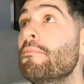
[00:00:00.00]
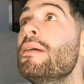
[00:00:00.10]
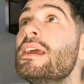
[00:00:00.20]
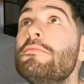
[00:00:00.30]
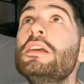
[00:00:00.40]
And
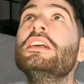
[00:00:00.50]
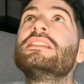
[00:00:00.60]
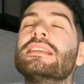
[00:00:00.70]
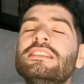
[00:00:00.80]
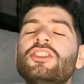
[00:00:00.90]
maybe
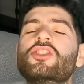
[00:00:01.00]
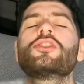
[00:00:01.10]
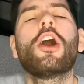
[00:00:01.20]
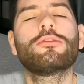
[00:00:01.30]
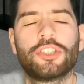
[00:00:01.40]
it's the
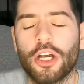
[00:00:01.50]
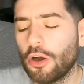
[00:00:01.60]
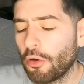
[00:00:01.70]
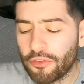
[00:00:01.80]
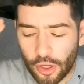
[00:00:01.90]

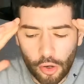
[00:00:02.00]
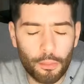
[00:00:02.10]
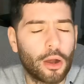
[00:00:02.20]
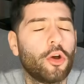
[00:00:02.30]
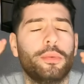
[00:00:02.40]
nostalgia of,
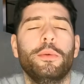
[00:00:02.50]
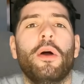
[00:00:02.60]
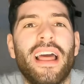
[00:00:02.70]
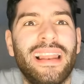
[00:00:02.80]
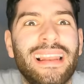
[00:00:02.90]
oh my God, we were